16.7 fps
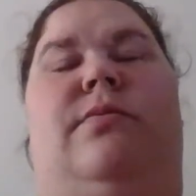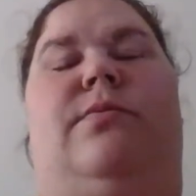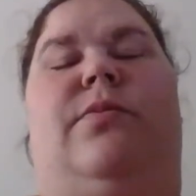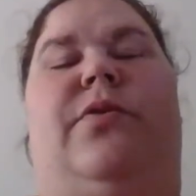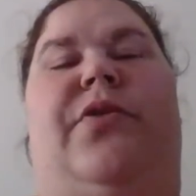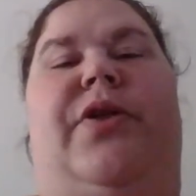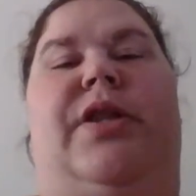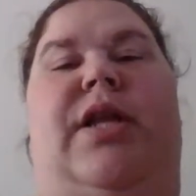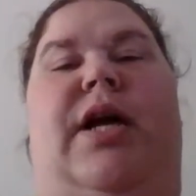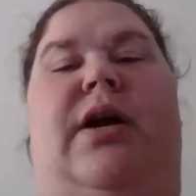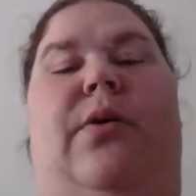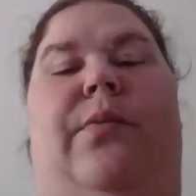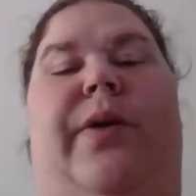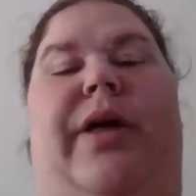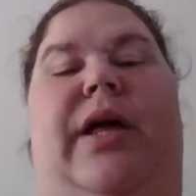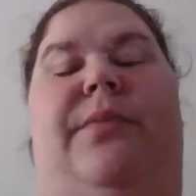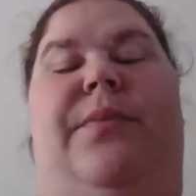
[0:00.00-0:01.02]
within like a
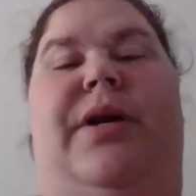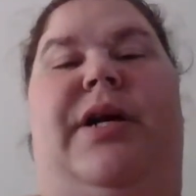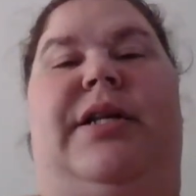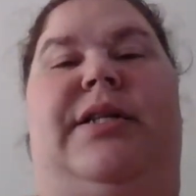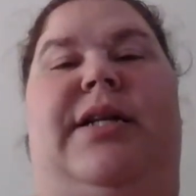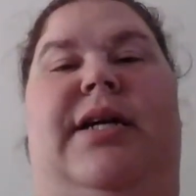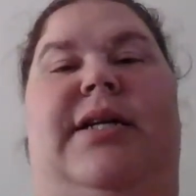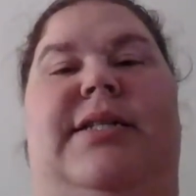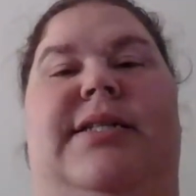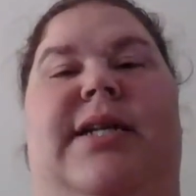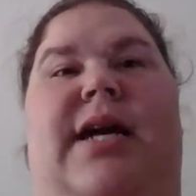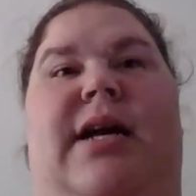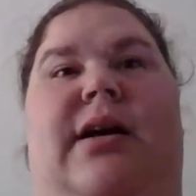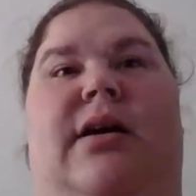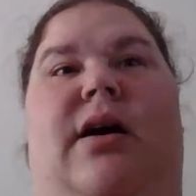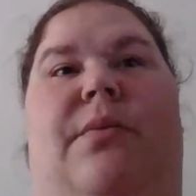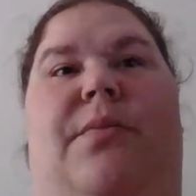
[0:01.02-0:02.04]
week, but it does
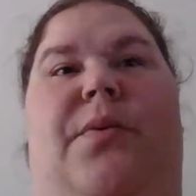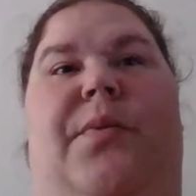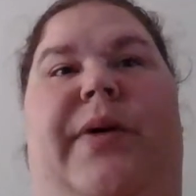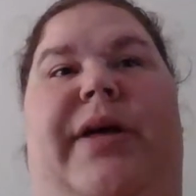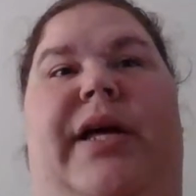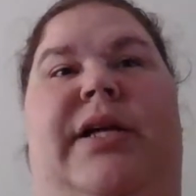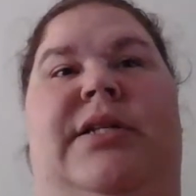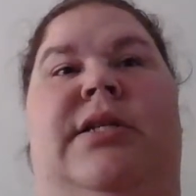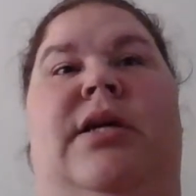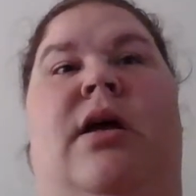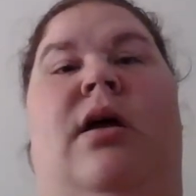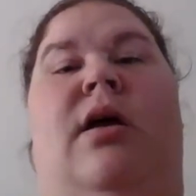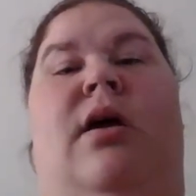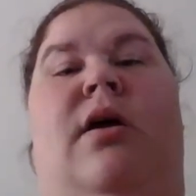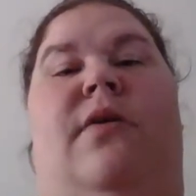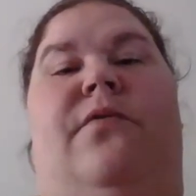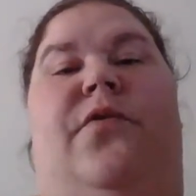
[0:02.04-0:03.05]
take a couple weeks
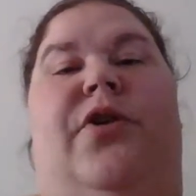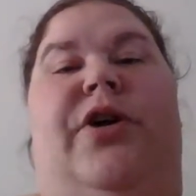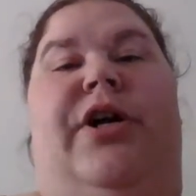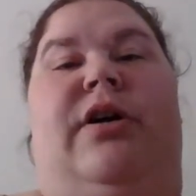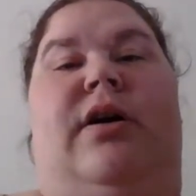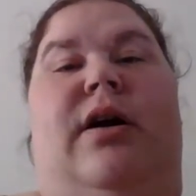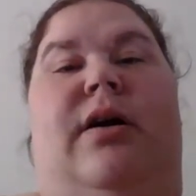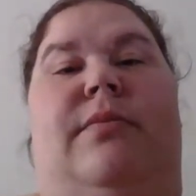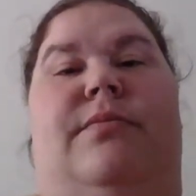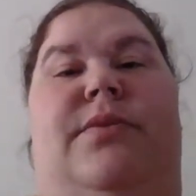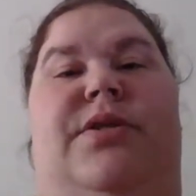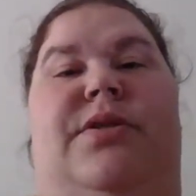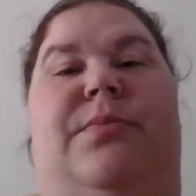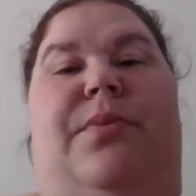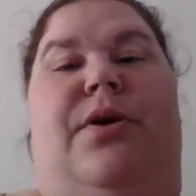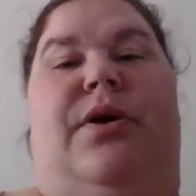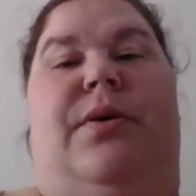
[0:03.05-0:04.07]
for your gums
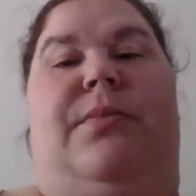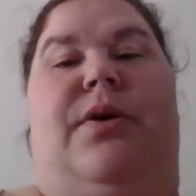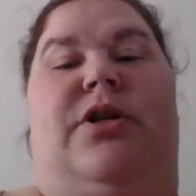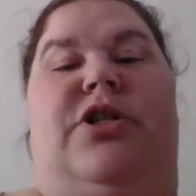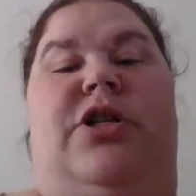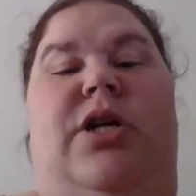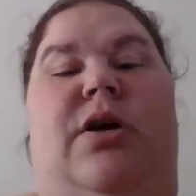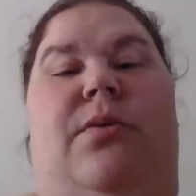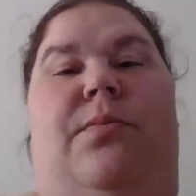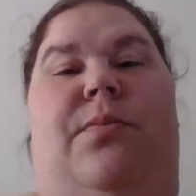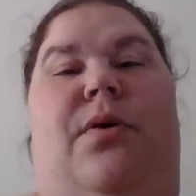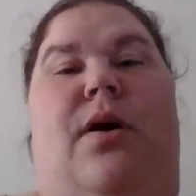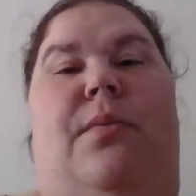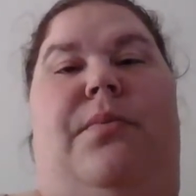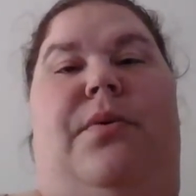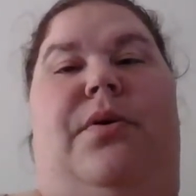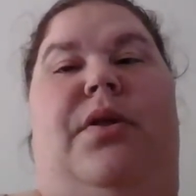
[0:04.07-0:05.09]
to pretty much heal
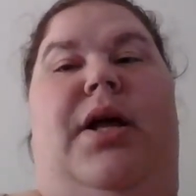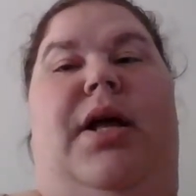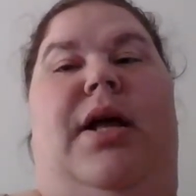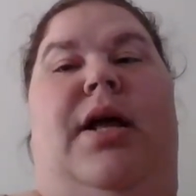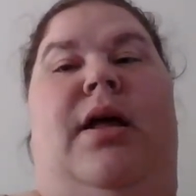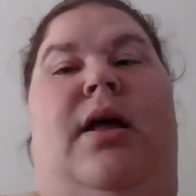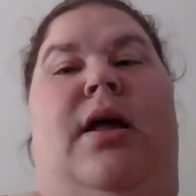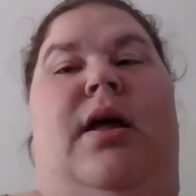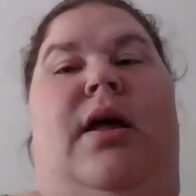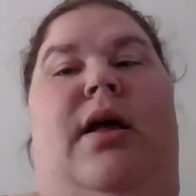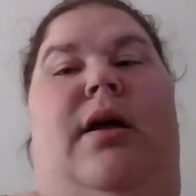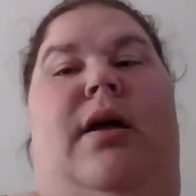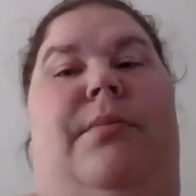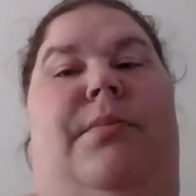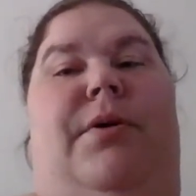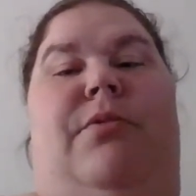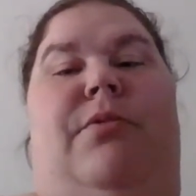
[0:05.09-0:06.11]
properly
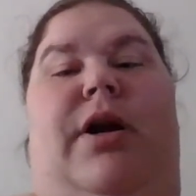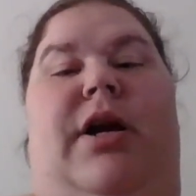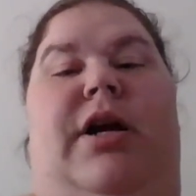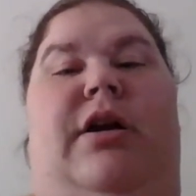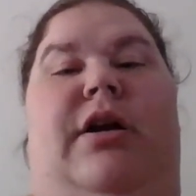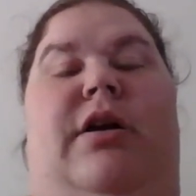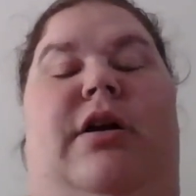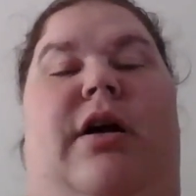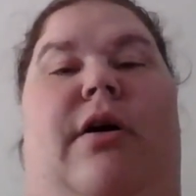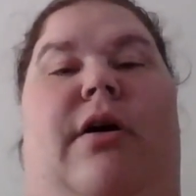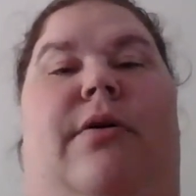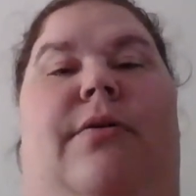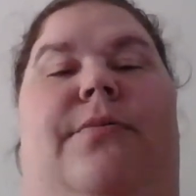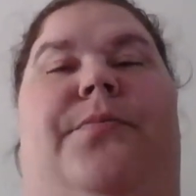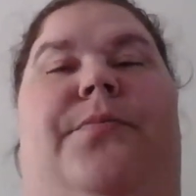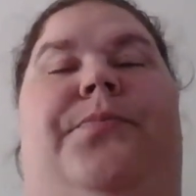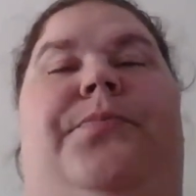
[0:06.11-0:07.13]
and be ready to
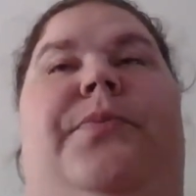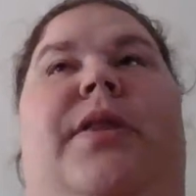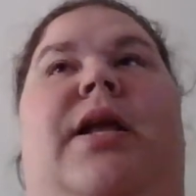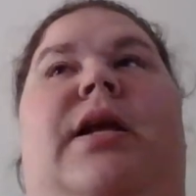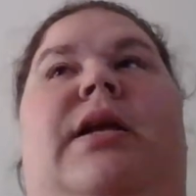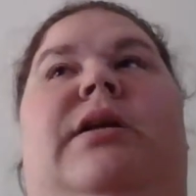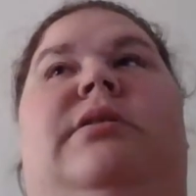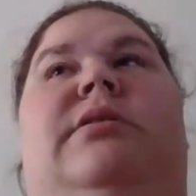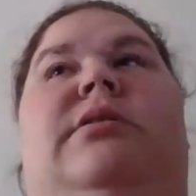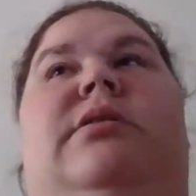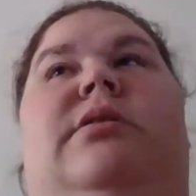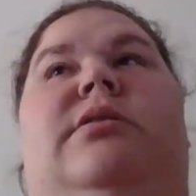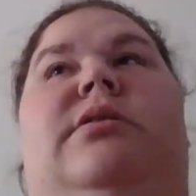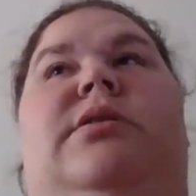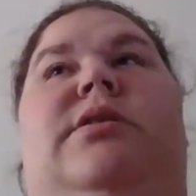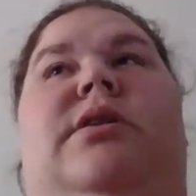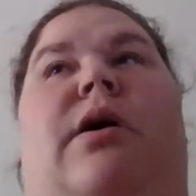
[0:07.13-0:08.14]
go.
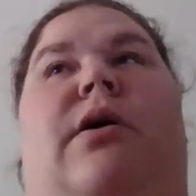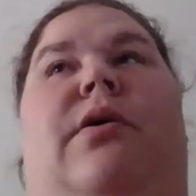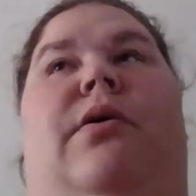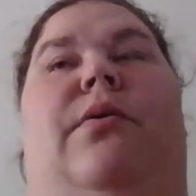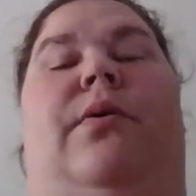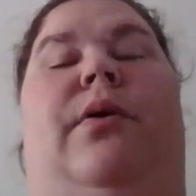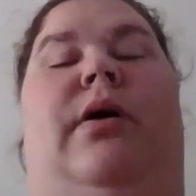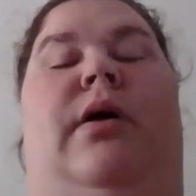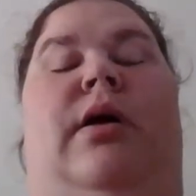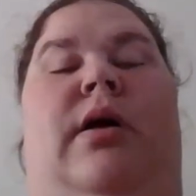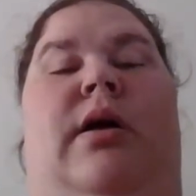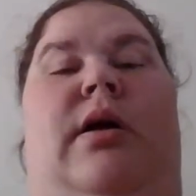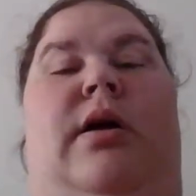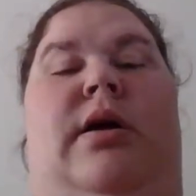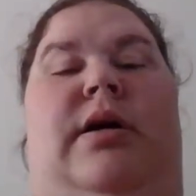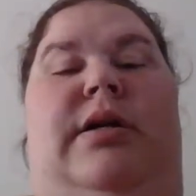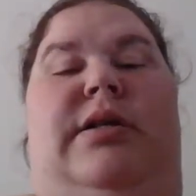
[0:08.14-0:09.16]
So
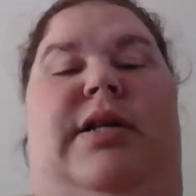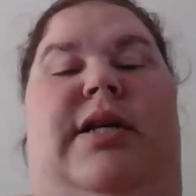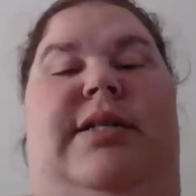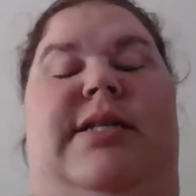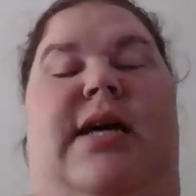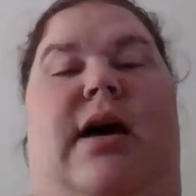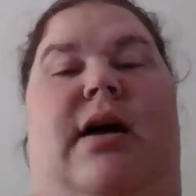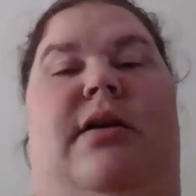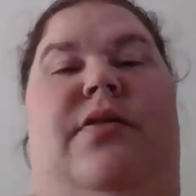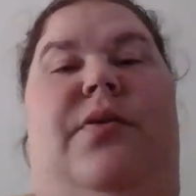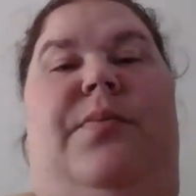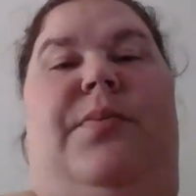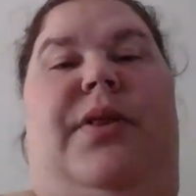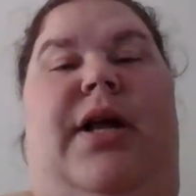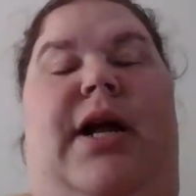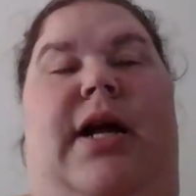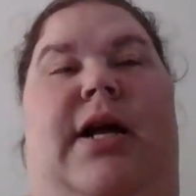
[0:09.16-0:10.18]
that's kind of the
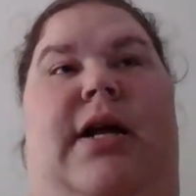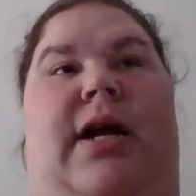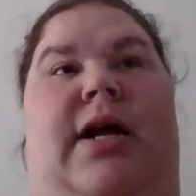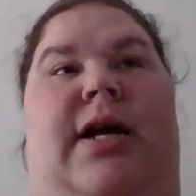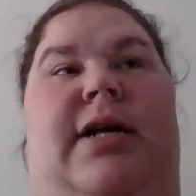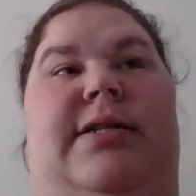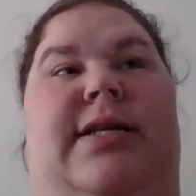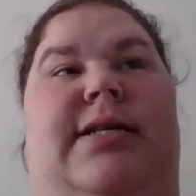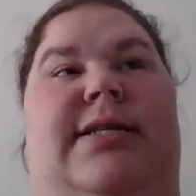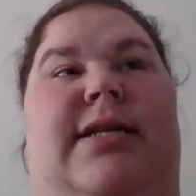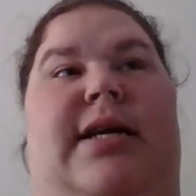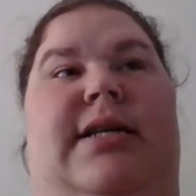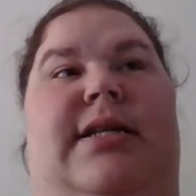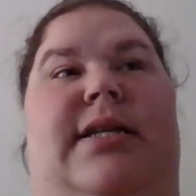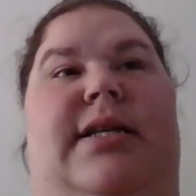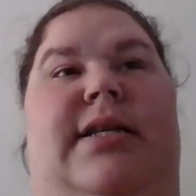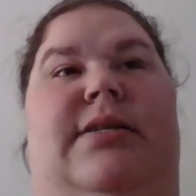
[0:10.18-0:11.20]
plan. And as I
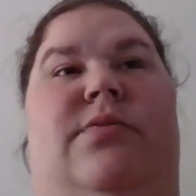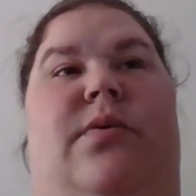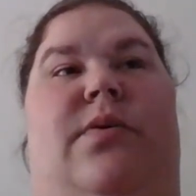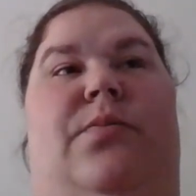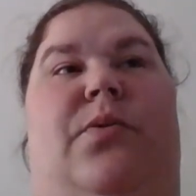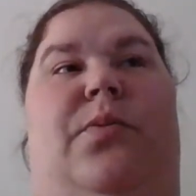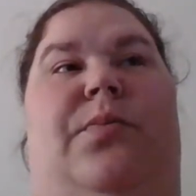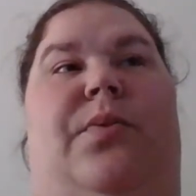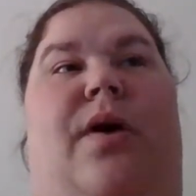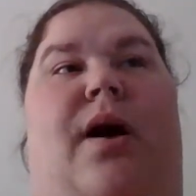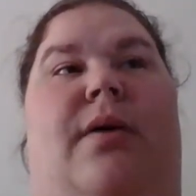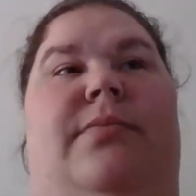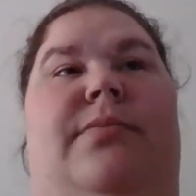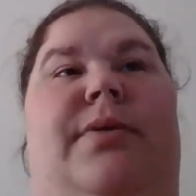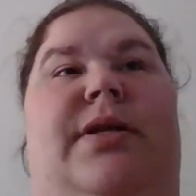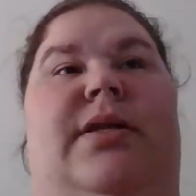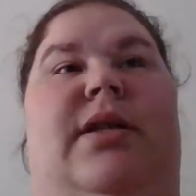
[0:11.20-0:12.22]
said, this one will
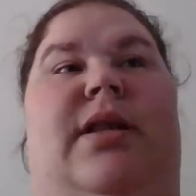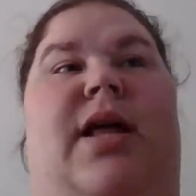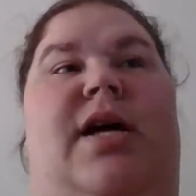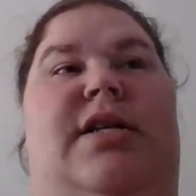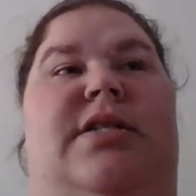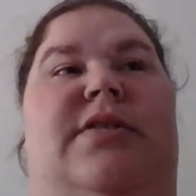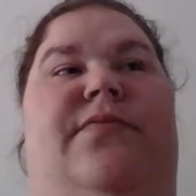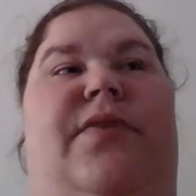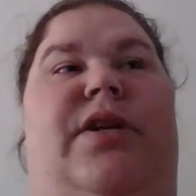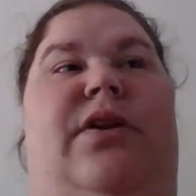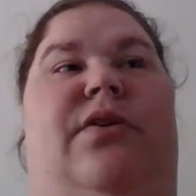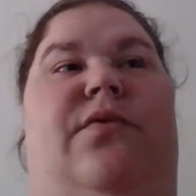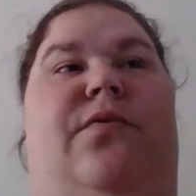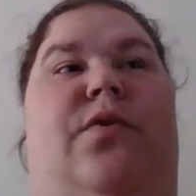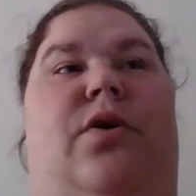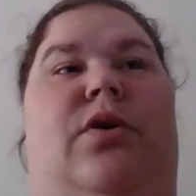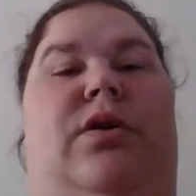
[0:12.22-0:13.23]
probably be the last
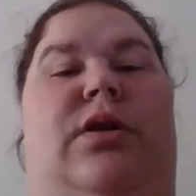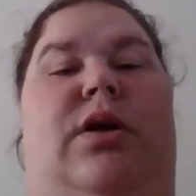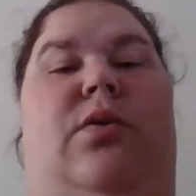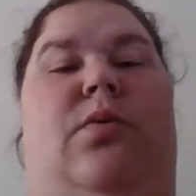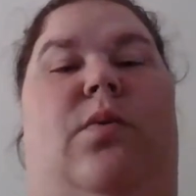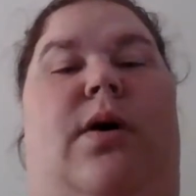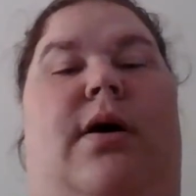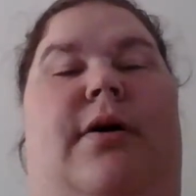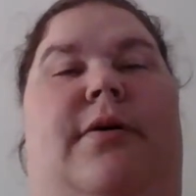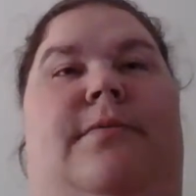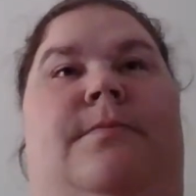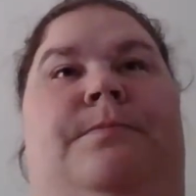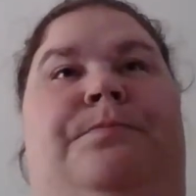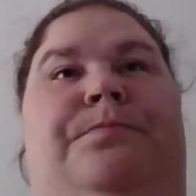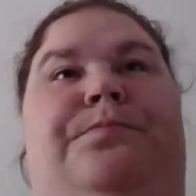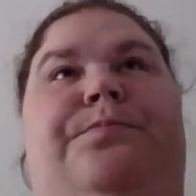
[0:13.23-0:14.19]
video for a little while.